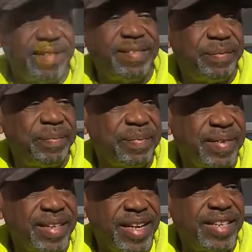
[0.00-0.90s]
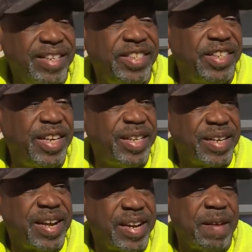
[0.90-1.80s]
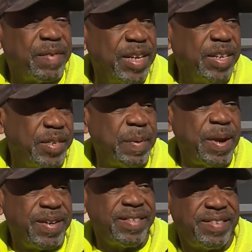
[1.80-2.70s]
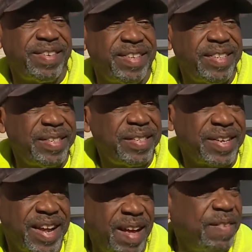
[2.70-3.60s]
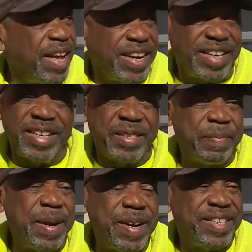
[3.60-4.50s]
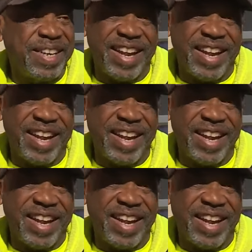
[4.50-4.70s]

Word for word: I think they should. They have a good experience. I've had a good experience.